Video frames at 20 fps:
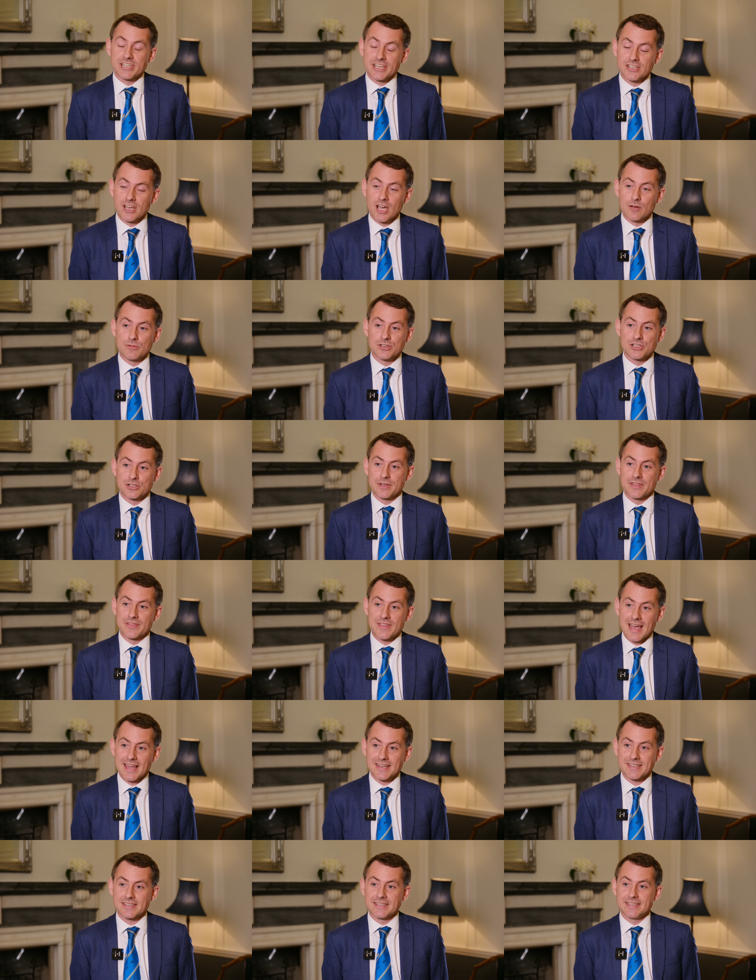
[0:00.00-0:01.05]
Year 9 were doing
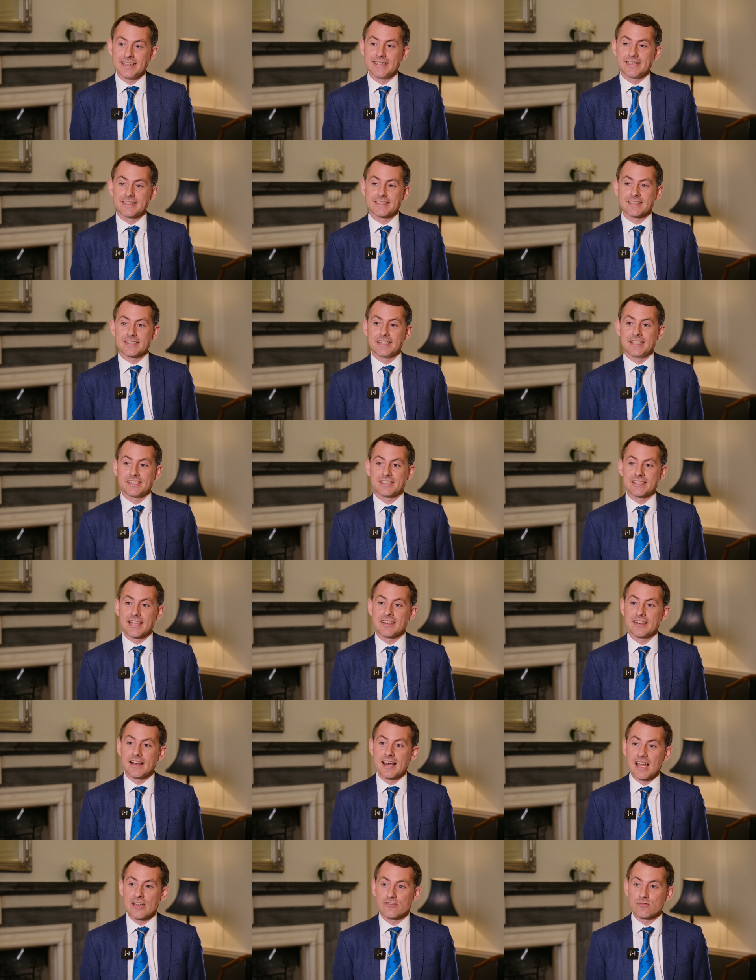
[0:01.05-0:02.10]
that, years 10
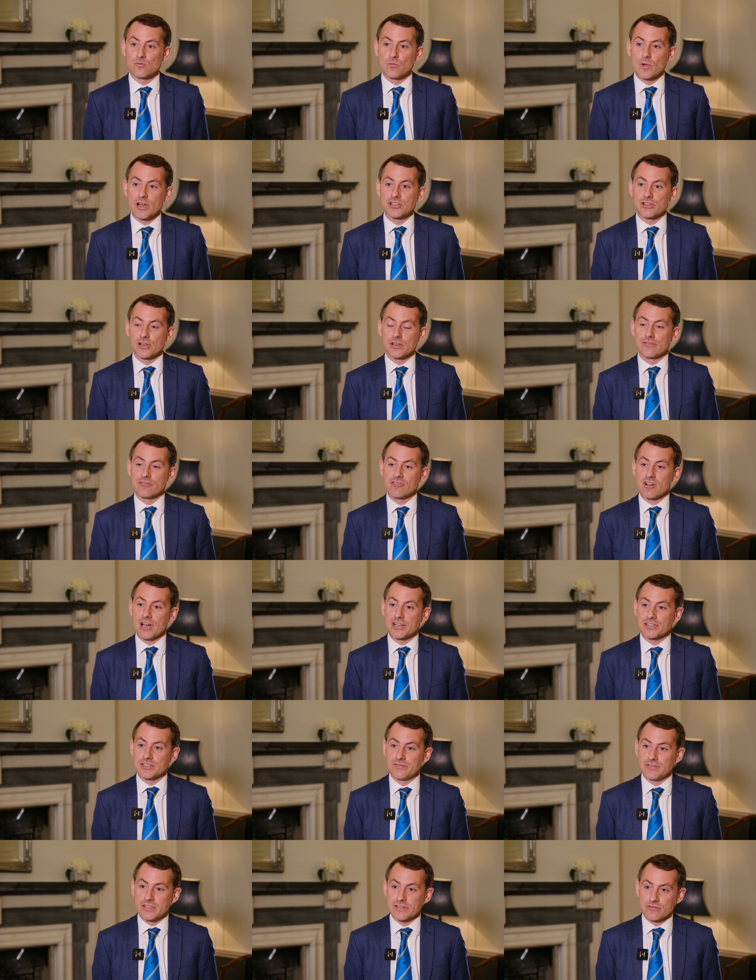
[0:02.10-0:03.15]
and 11 went on a
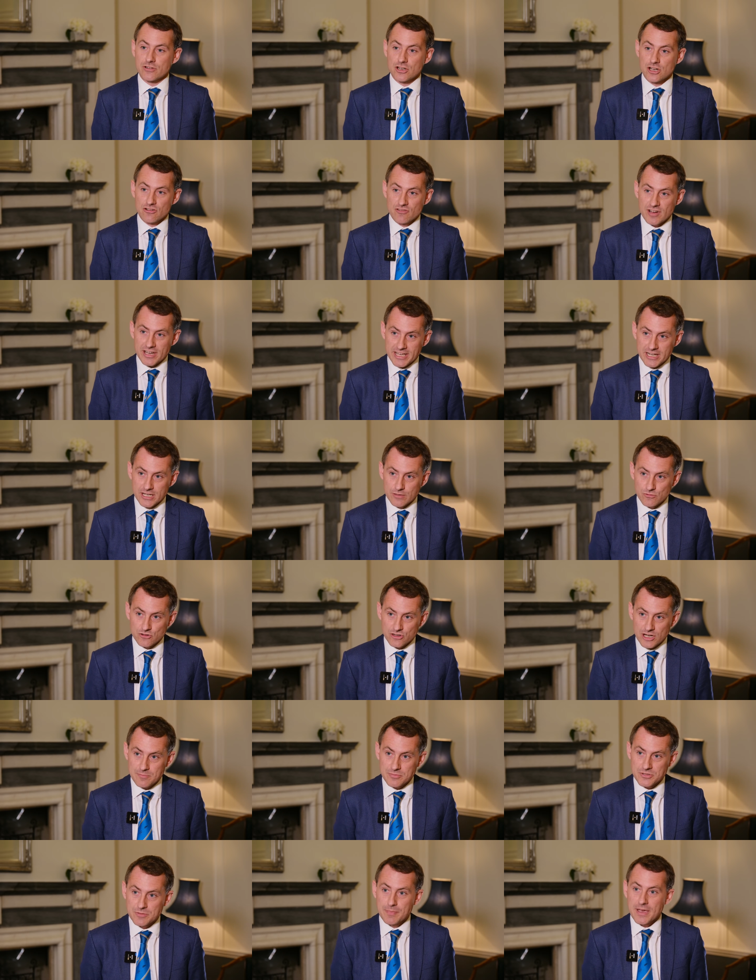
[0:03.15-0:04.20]
variety of different curriculum
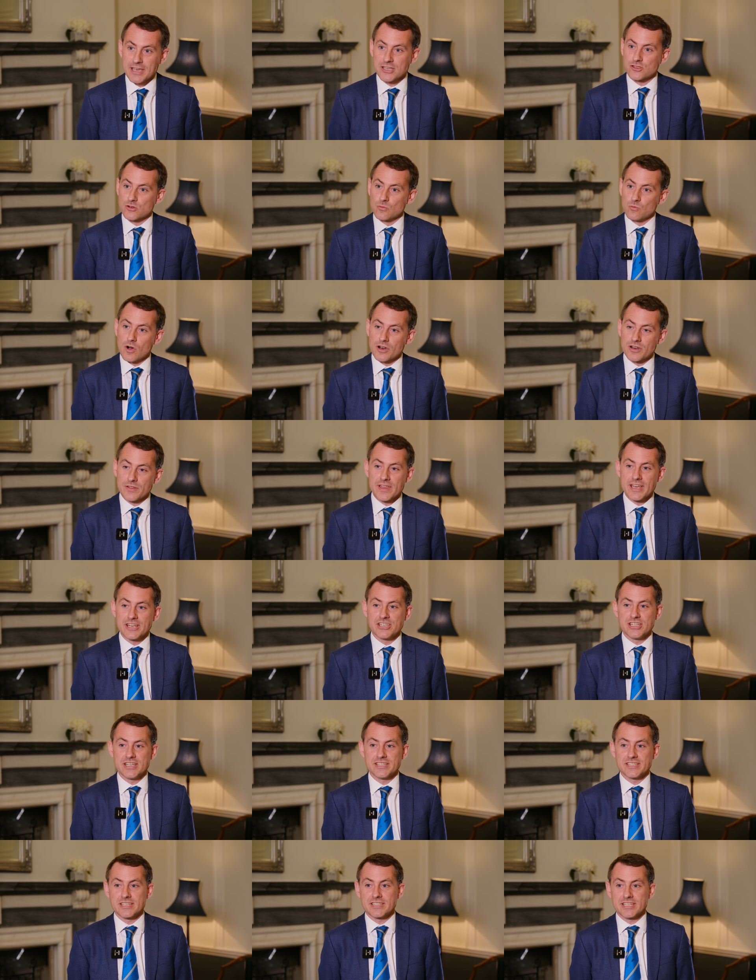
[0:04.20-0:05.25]
trips based on one of their
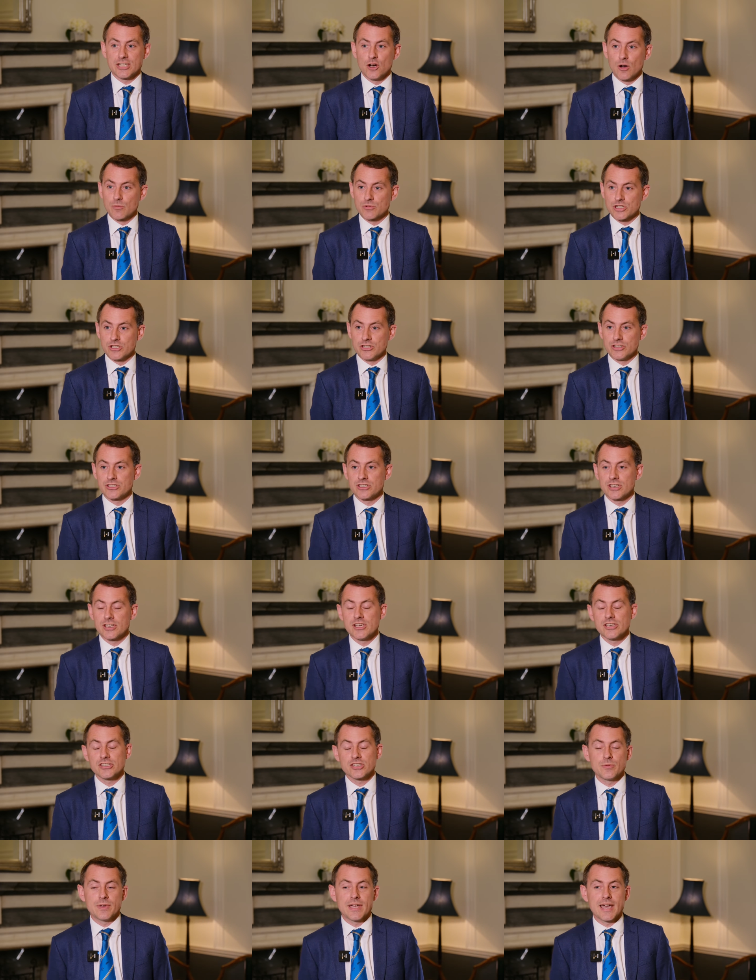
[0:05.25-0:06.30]
GCSE options.
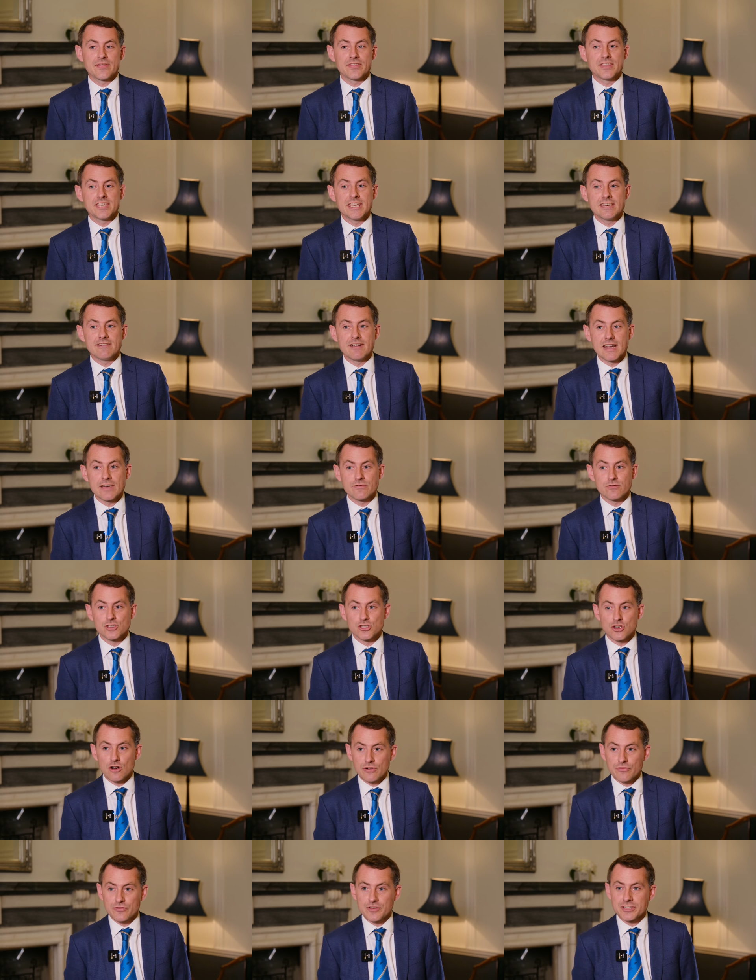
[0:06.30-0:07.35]
So we had the Year 11
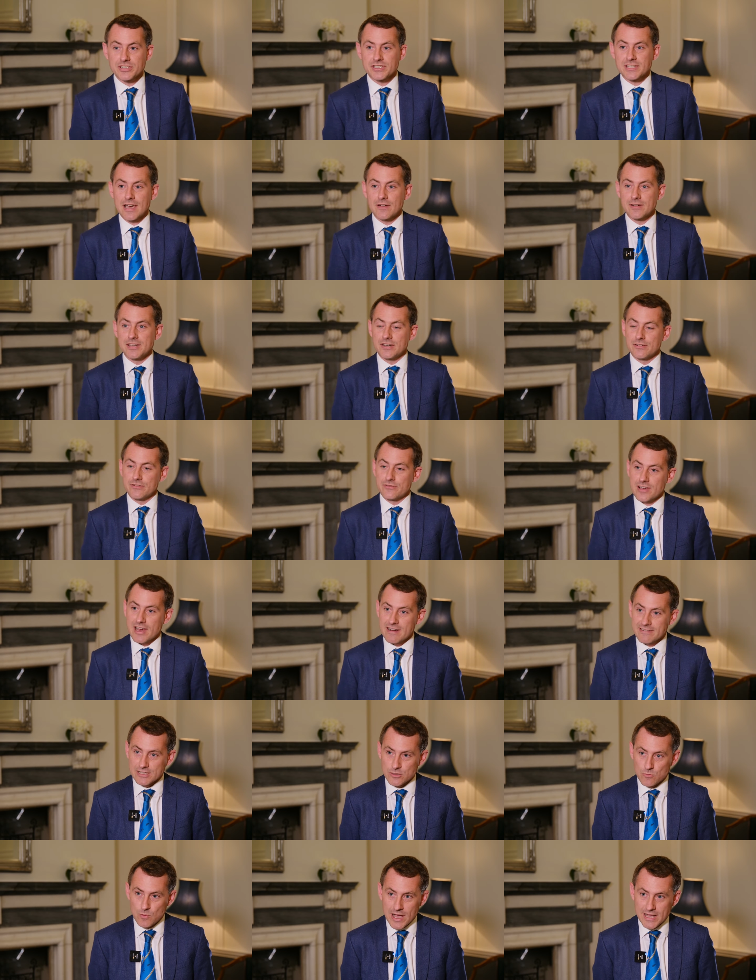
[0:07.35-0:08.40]
geographers down in a
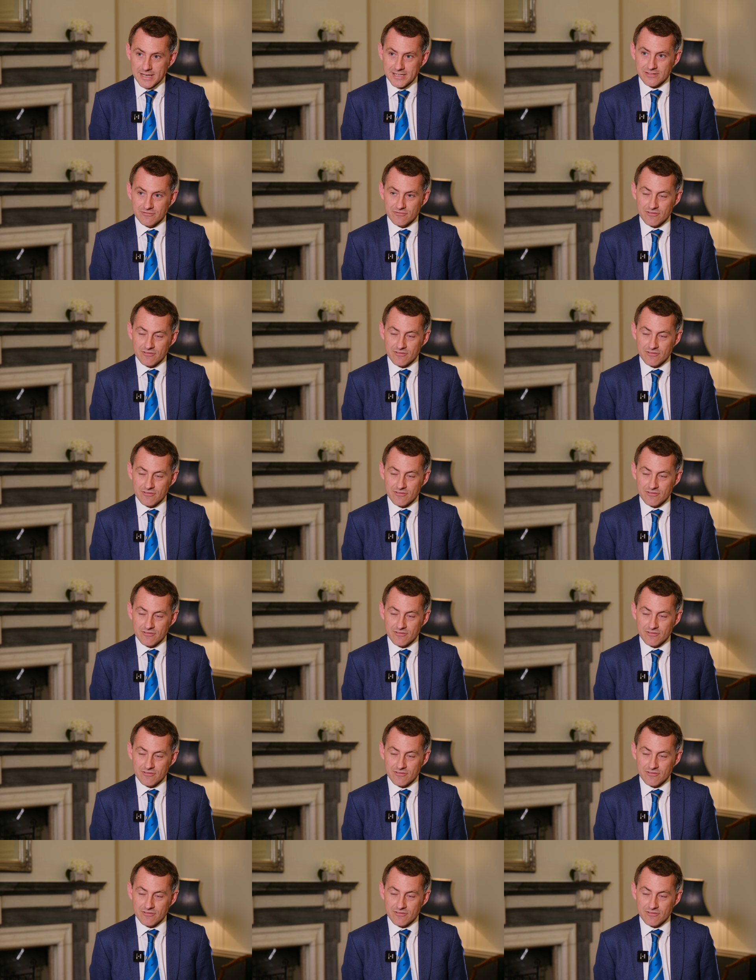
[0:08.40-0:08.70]
very wet and